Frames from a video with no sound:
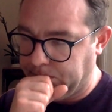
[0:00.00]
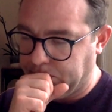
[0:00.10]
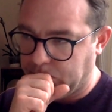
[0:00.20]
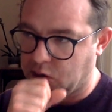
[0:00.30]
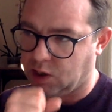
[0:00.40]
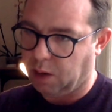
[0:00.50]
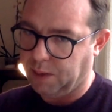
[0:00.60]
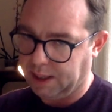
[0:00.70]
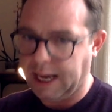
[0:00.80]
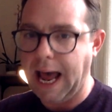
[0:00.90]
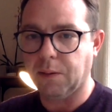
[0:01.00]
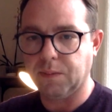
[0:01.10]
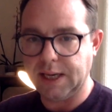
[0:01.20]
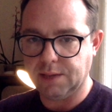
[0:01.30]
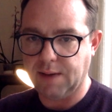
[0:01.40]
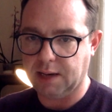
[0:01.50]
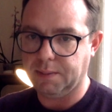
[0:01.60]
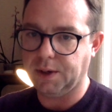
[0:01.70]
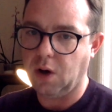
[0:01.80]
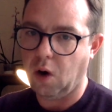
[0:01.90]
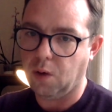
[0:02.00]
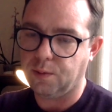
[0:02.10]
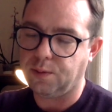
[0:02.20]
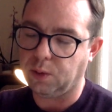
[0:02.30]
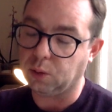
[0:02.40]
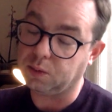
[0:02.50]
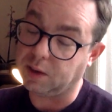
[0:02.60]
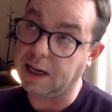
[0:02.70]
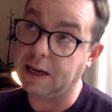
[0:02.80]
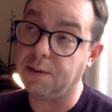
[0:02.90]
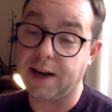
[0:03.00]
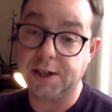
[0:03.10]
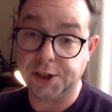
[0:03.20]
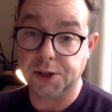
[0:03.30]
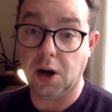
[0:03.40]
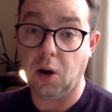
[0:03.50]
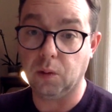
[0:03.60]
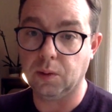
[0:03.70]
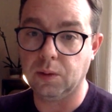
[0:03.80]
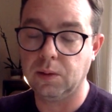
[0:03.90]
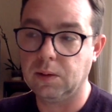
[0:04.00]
slowing down the development of, or the innovation on